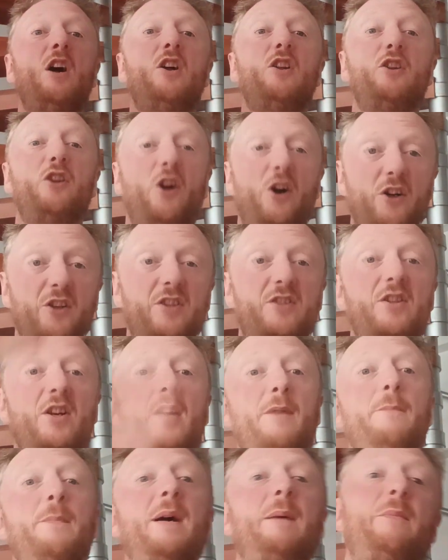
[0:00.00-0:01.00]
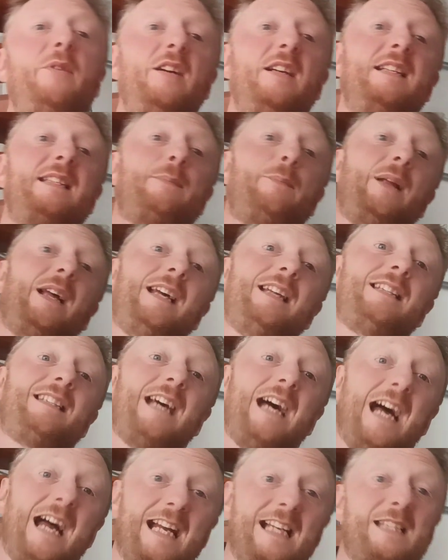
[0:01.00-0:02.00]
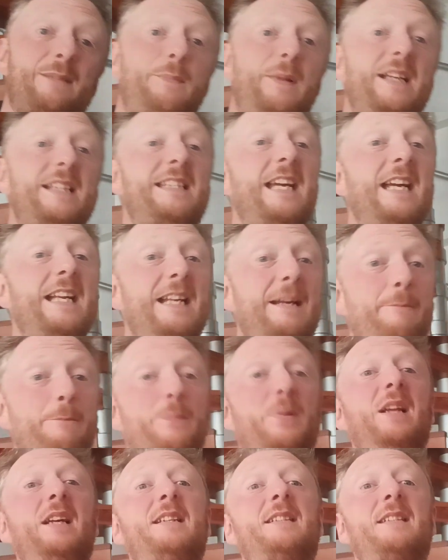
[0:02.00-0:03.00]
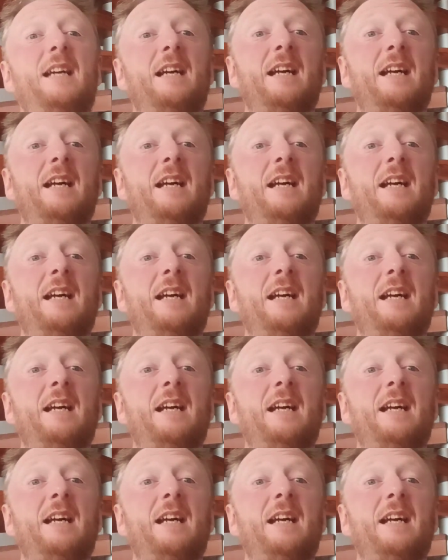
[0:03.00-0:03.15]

Long-term memory split into explicit and implicit.